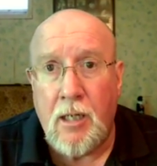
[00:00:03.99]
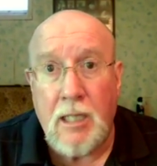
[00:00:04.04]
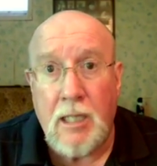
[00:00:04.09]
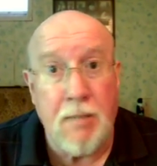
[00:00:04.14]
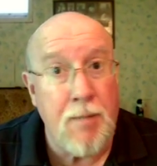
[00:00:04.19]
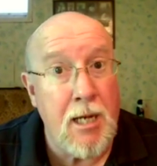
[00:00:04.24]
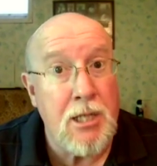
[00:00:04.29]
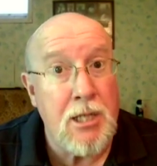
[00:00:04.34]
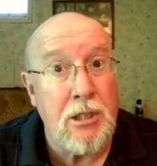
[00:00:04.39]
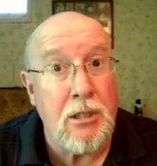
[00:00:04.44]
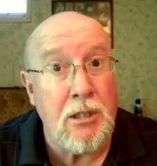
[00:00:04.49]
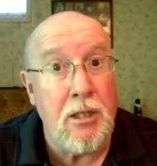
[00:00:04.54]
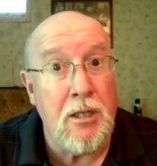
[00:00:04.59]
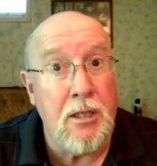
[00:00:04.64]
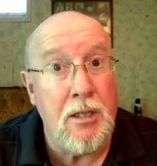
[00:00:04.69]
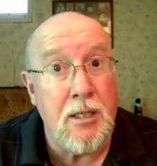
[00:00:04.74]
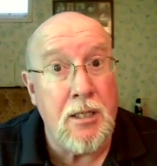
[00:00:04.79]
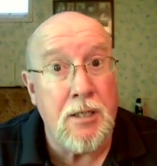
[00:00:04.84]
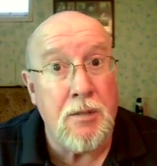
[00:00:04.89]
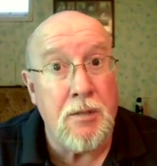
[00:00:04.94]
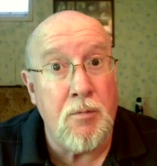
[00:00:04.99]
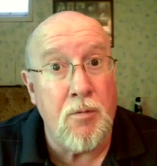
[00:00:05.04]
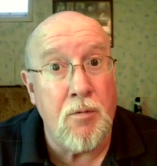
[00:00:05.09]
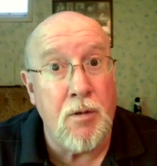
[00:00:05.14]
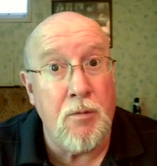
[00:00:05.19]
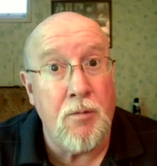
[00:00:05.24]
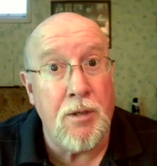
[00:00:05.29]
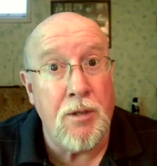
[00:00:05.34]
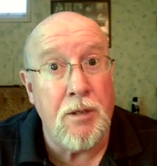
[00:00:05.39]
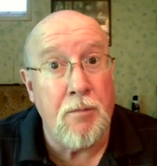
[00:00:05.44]
especially this
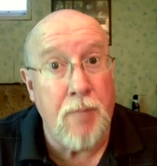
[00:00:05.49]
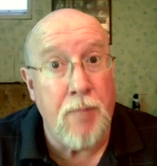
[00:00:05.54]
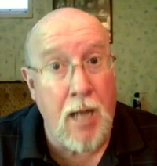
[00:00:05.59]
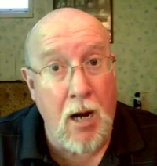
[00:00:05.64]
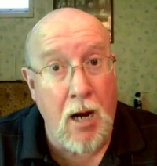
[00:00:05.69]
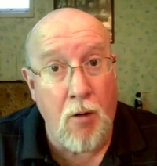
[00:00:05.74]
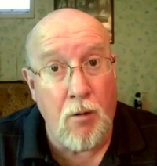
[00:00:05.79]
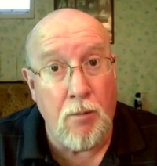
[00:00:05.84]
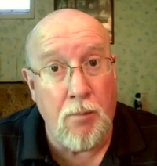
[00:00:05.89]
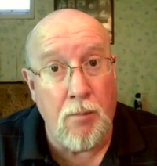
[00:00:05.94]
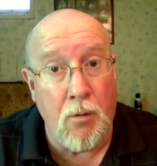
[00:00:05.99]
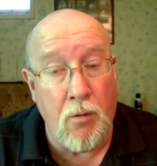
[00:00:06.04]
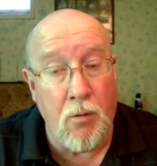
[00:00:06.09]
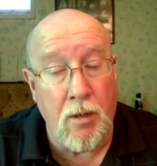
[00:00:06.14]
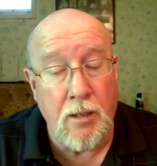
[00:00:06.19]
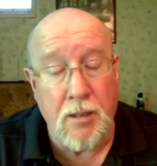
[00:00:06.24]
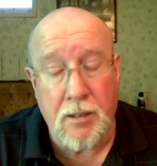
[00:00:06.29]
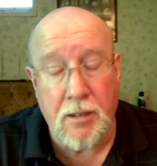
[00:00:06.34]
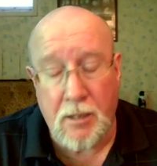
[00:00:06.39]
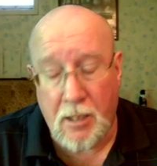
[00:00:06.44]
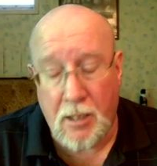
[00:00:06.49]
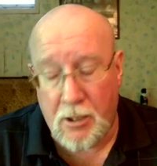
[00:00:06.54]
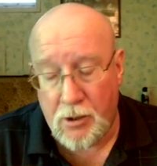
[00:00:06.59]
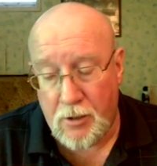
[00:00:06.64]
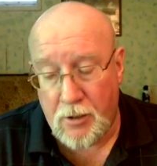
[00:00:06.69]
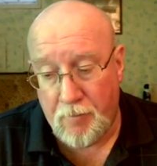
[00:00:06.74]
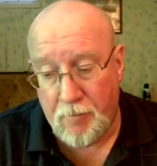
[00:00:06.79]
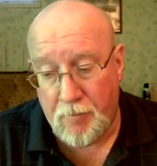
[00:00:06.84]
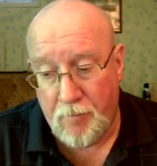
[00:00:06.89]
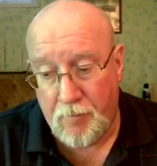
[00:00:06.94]
one with the PowerPoint
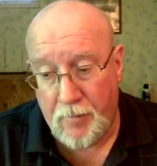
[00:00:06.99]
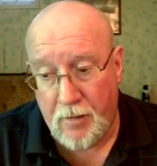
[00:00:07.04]
discussion.